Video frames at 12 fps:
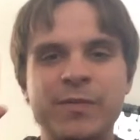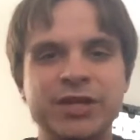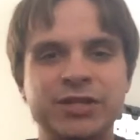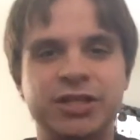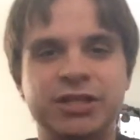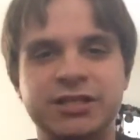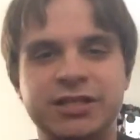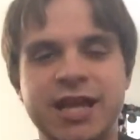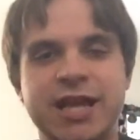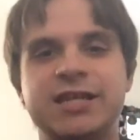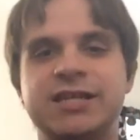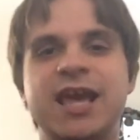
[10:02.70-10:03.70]
mention
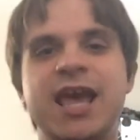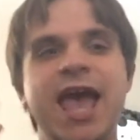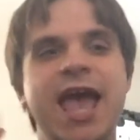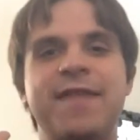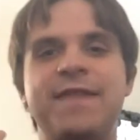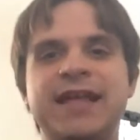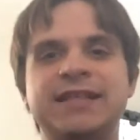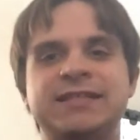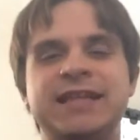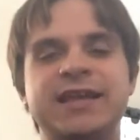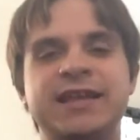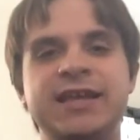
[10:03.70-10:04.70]
state. And that
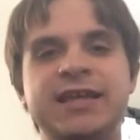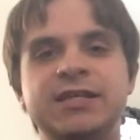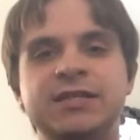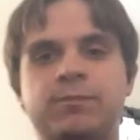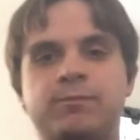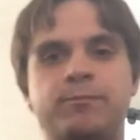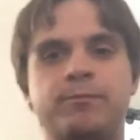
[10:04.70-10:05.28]
state is...